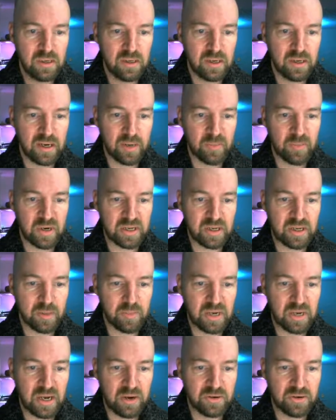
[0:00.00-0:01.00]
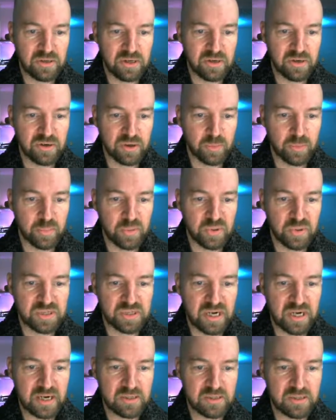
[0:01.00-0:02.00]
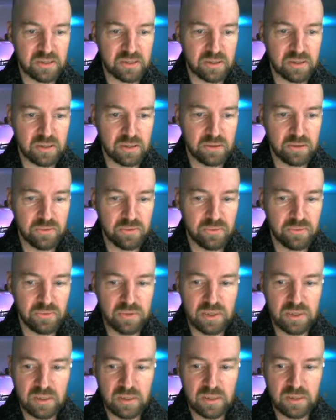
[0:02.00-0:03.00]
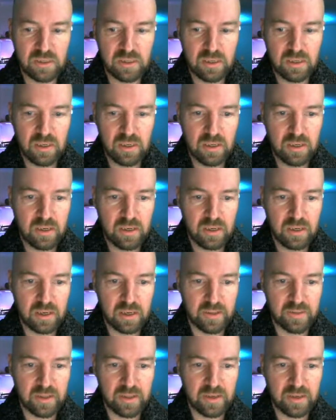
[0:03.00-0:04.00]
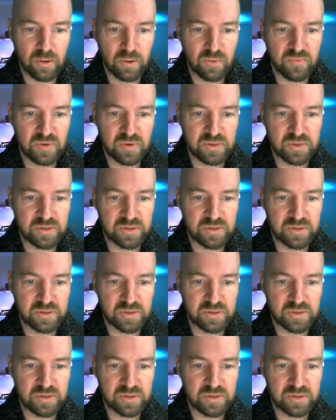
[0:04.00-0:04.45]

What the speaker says: and I'm going to come down here to project include, and then over